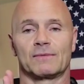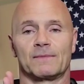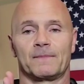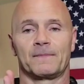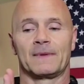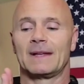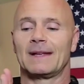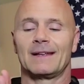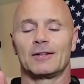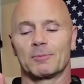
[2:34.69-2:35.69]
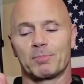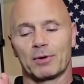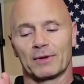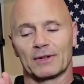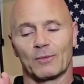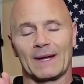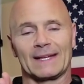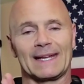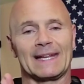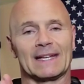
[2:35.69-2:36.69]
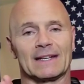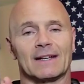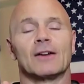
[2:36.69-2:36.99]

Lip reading: You're pulling the weight in